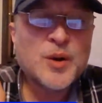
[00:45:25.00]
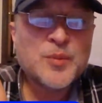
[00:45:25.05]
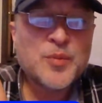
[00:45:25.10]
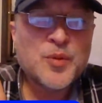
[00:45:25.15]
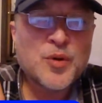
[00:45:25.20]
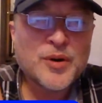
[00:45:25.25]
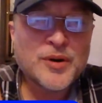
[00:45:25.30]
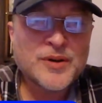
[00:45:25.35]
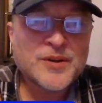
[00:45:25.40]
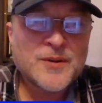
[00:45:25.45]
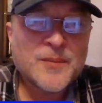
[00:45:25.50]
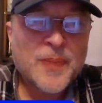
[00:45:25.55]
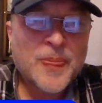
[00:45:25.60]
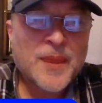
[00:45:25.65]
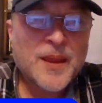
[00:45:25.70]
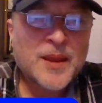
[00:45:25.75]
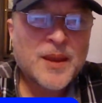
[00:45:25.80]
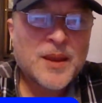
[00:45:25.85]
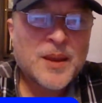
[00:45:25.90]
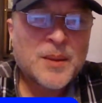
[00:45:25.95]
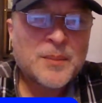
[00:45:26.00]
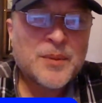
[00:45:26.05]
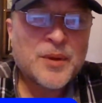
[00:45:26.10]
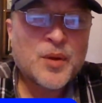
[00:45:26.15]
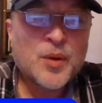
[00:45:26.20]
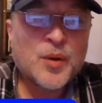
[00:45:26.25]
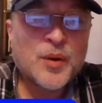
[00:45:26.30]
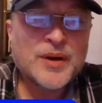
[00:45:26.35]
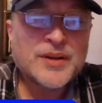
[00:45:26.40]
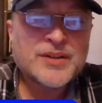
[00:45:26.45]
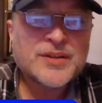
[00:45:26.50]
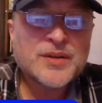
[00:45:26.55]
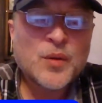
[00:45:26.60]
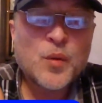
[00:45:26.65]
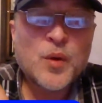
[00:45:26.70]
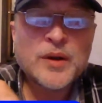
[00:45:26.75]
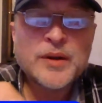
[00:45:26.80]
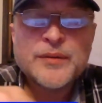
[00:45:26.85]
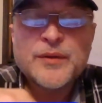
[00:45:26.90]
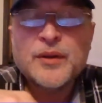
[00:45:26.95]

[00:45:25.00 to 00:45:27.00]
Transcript: uh-huh. important because yep. one of